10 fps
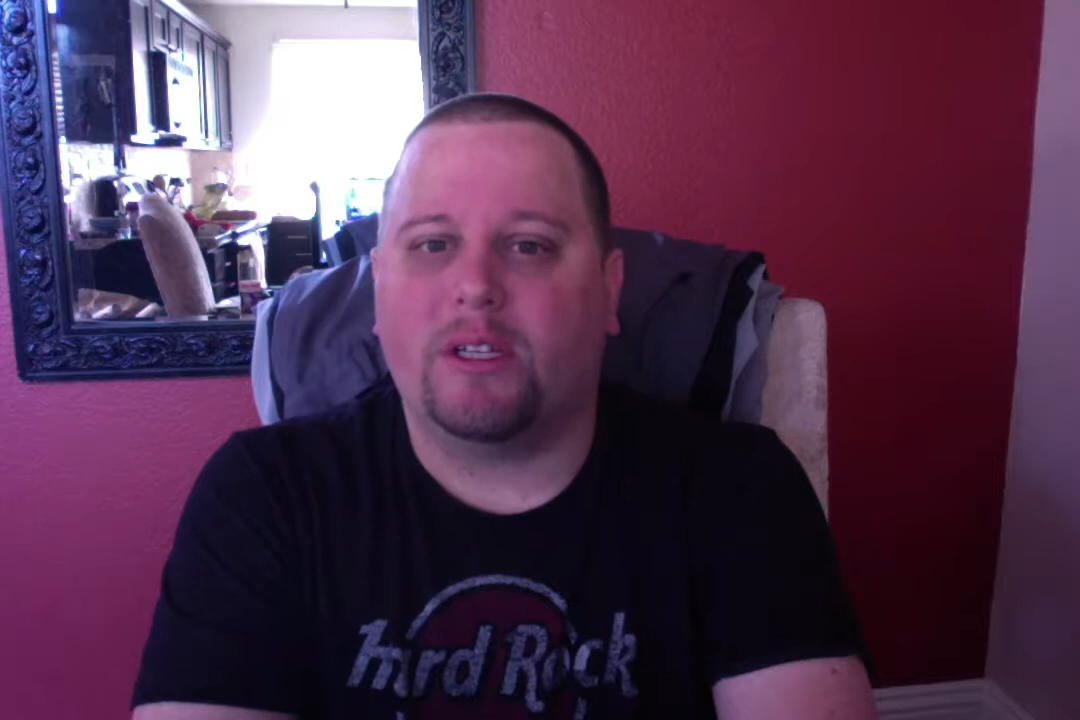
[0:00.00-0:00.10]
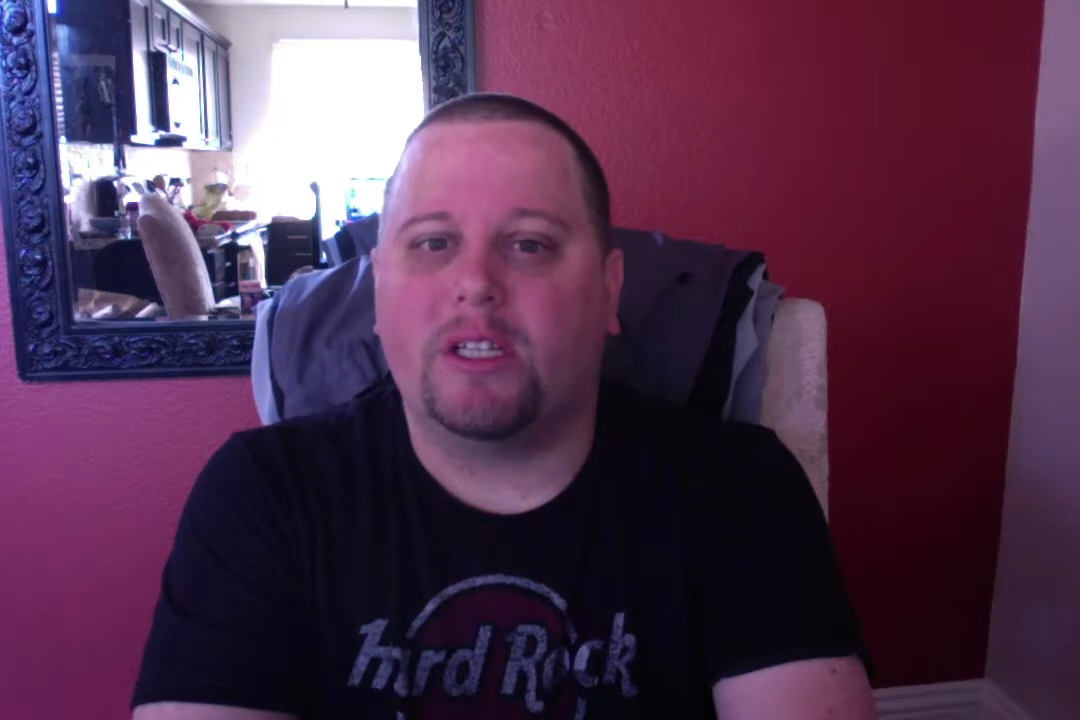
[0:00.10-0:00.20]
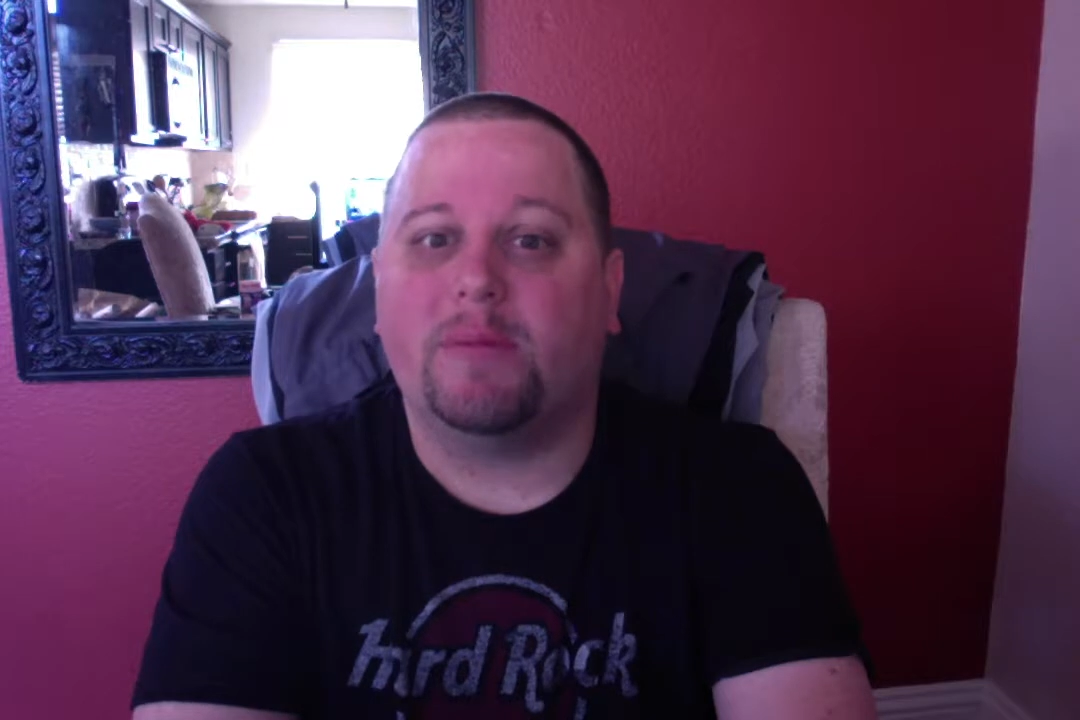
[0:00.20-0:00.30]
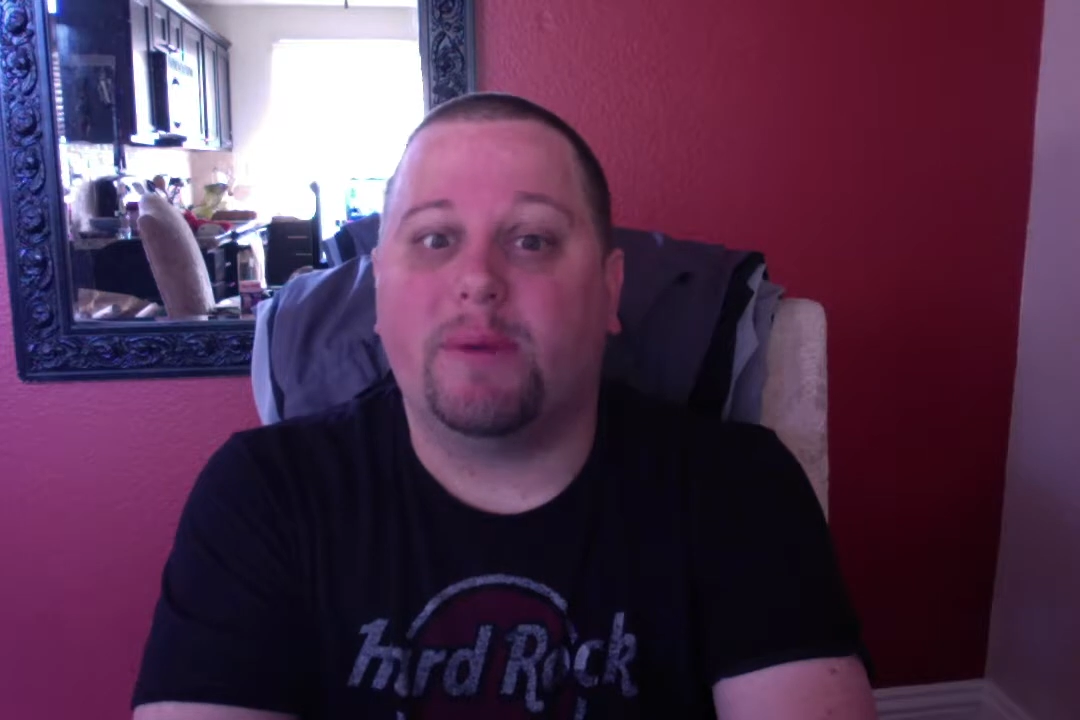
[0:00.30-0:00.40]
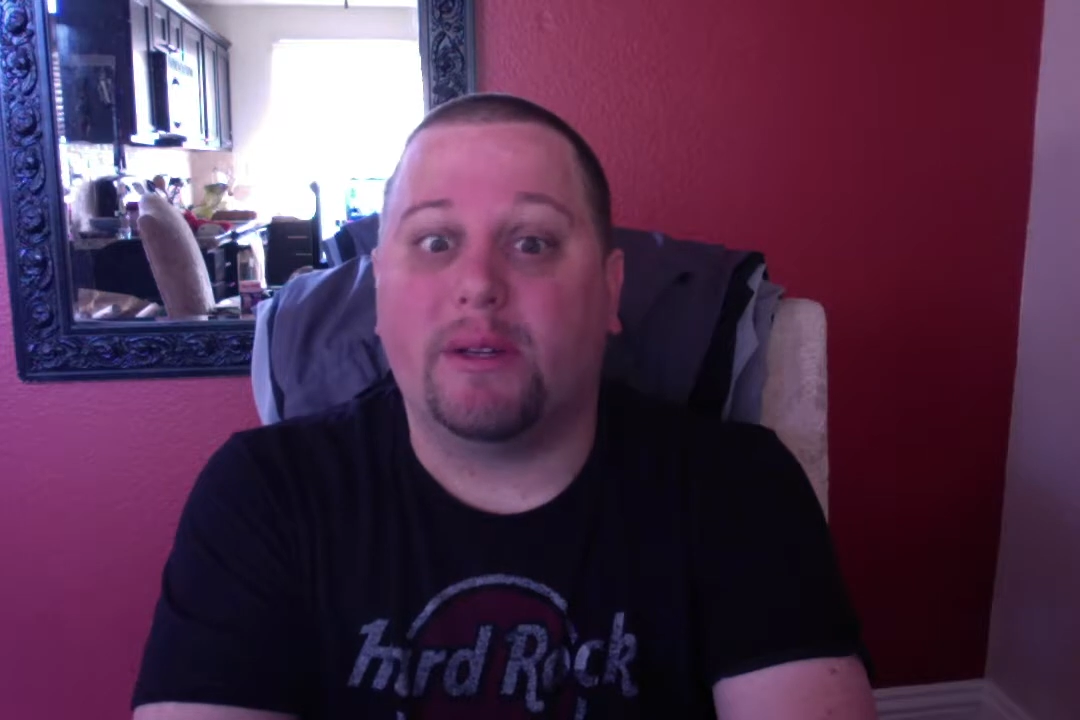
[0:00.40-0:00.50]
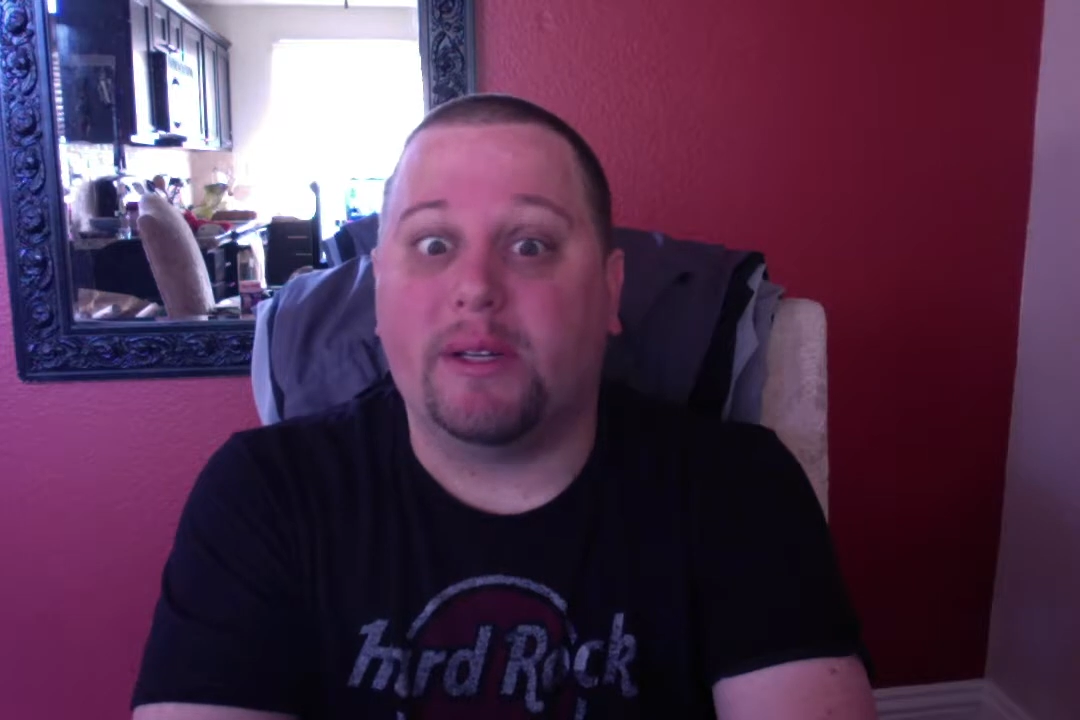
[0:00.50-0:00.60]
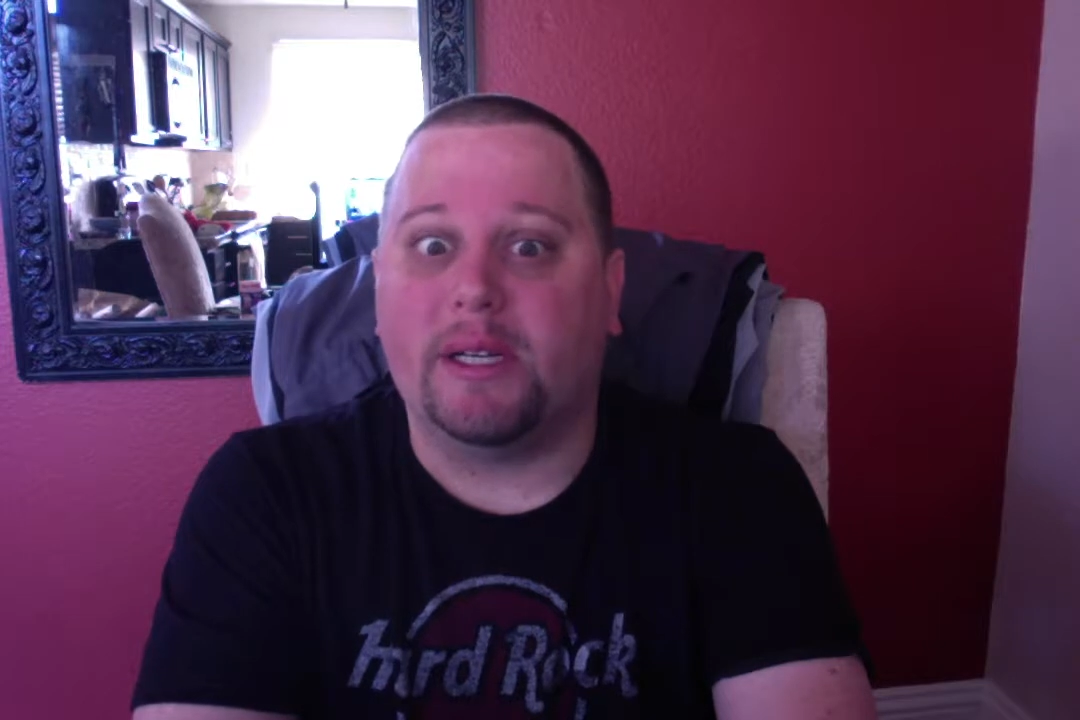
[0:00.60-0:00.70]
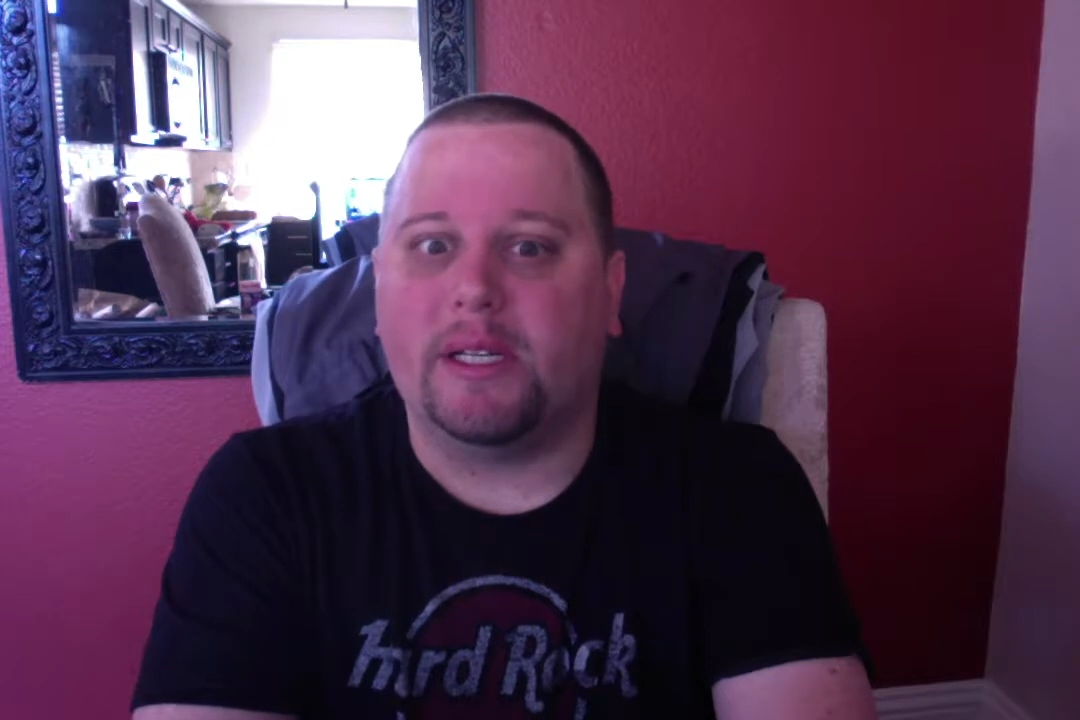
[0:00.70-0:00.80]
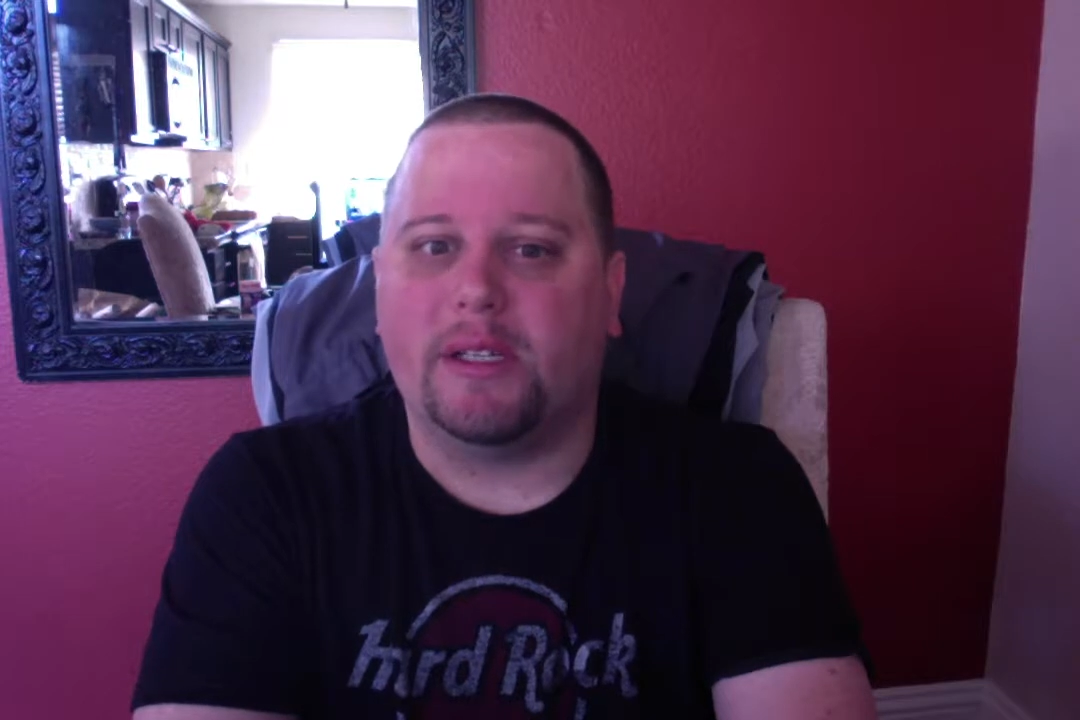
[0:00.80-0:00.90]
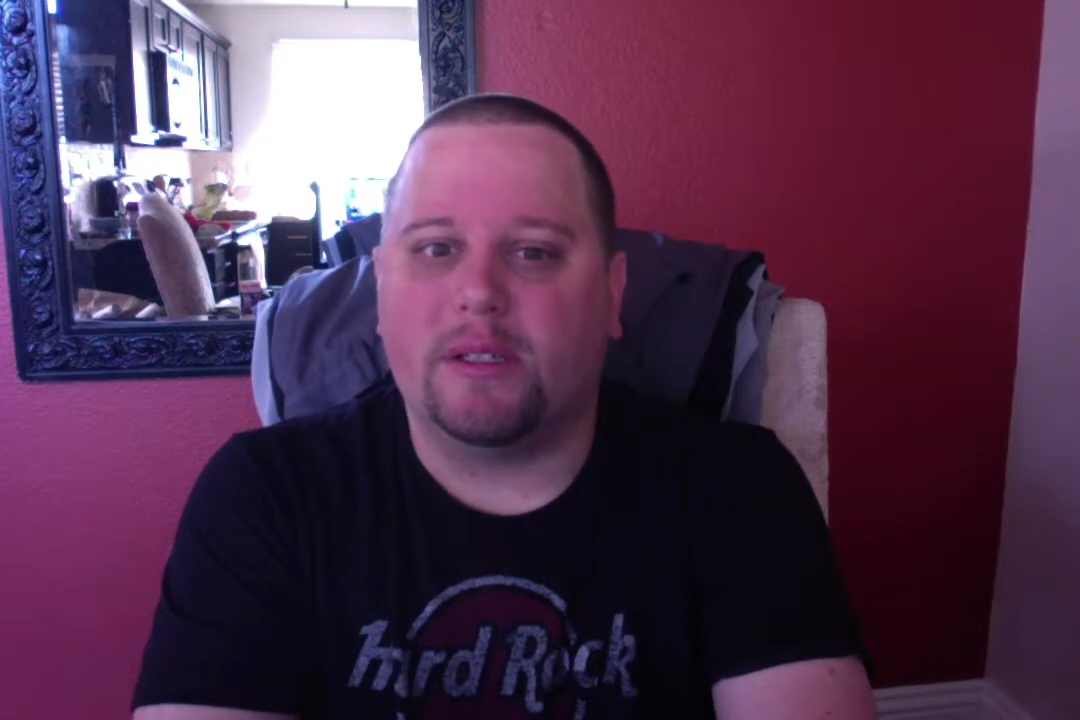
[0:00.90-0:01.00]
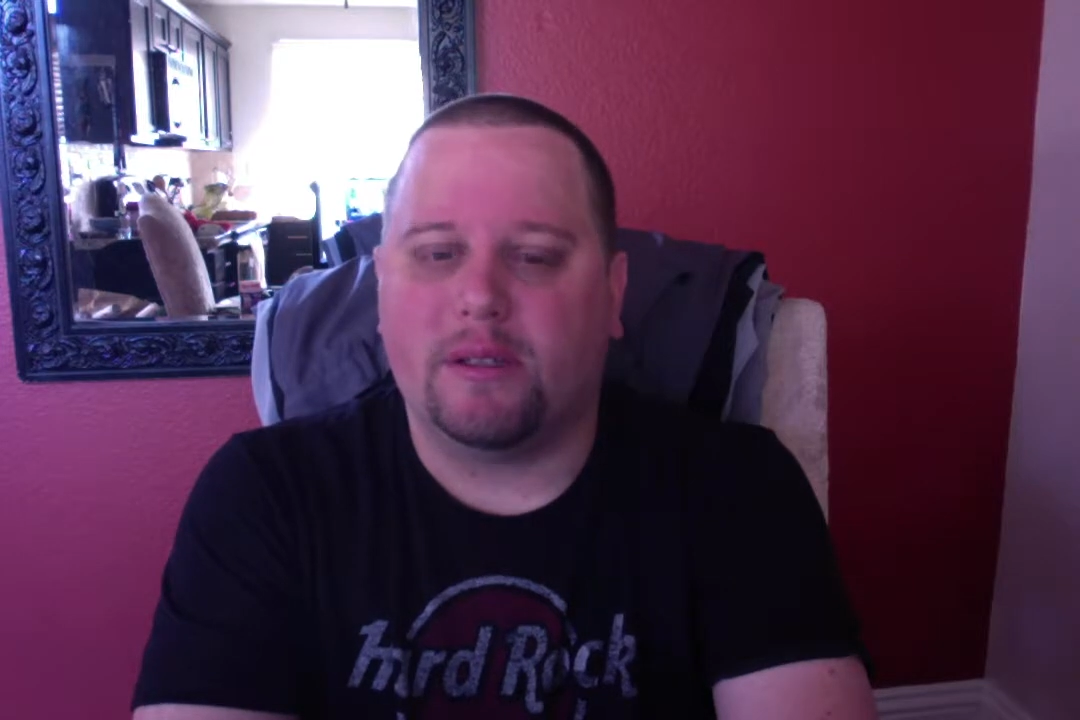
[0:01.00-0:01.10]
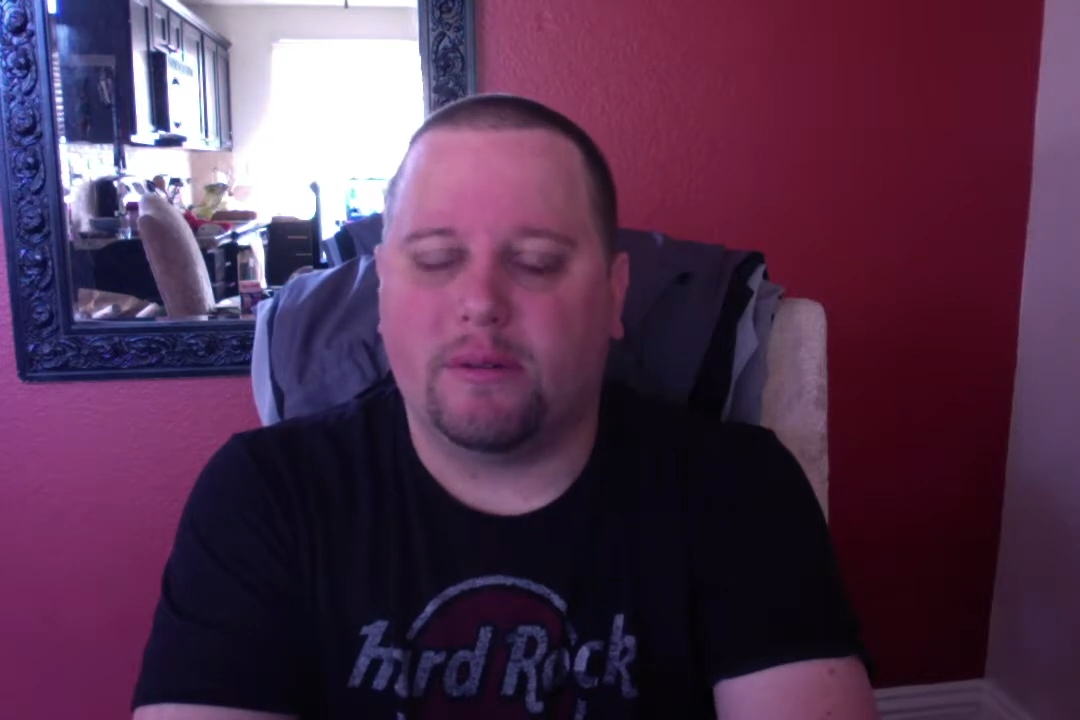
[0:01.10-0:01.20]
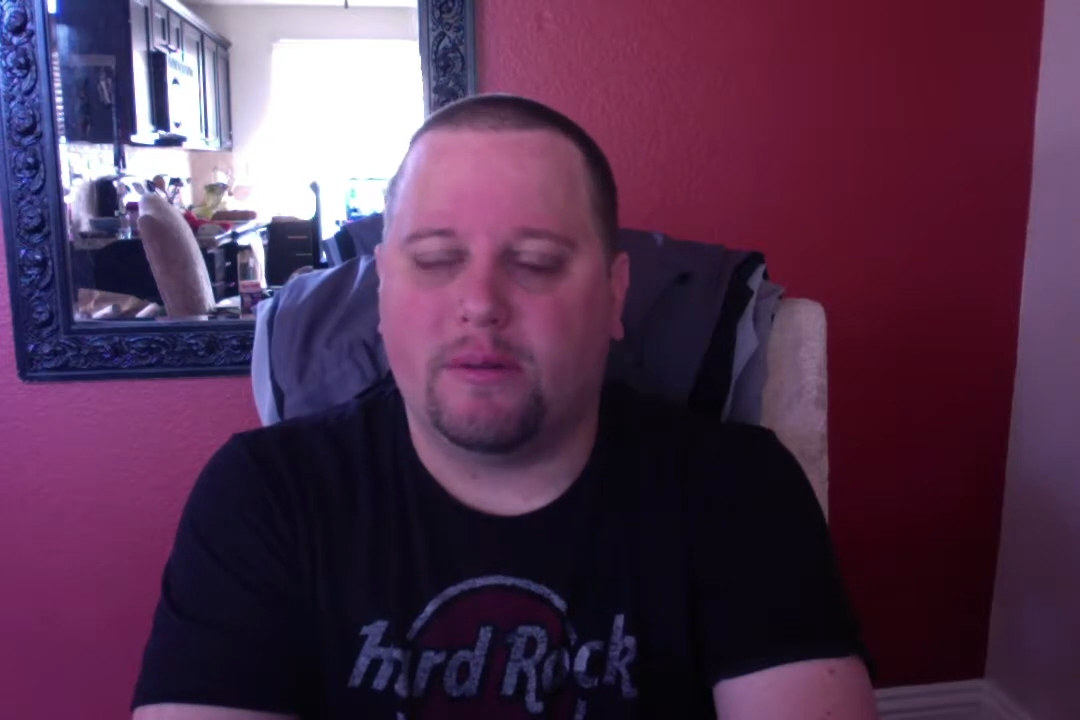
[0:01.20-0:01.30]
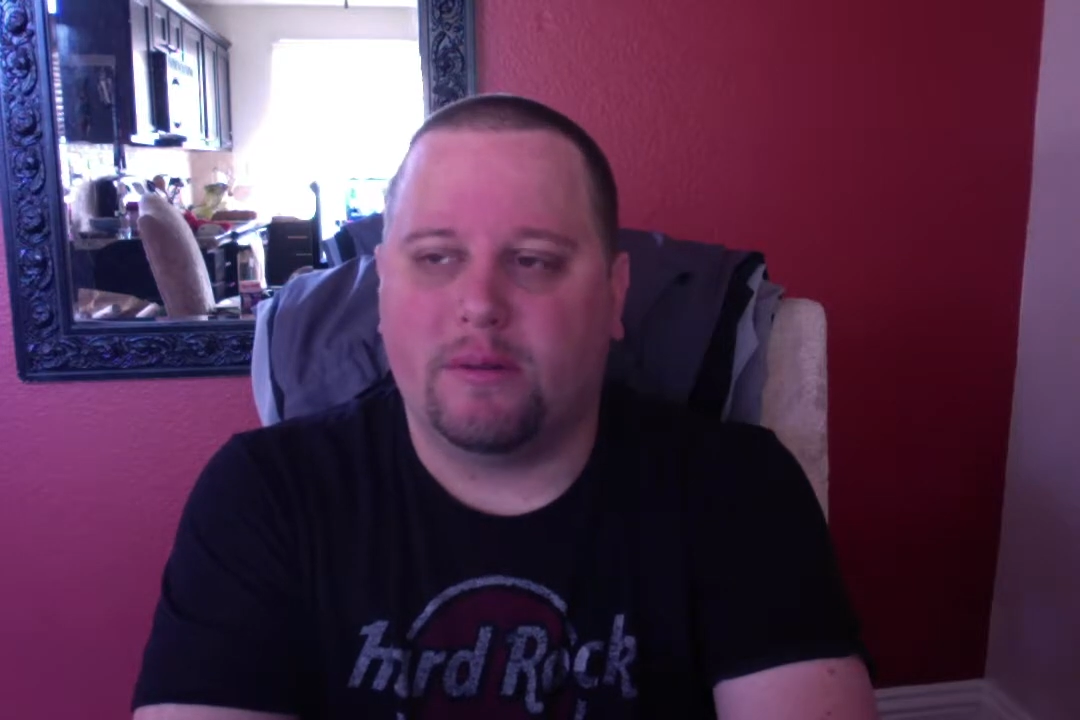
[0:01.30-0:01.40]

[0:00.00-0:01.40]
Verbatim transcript: experience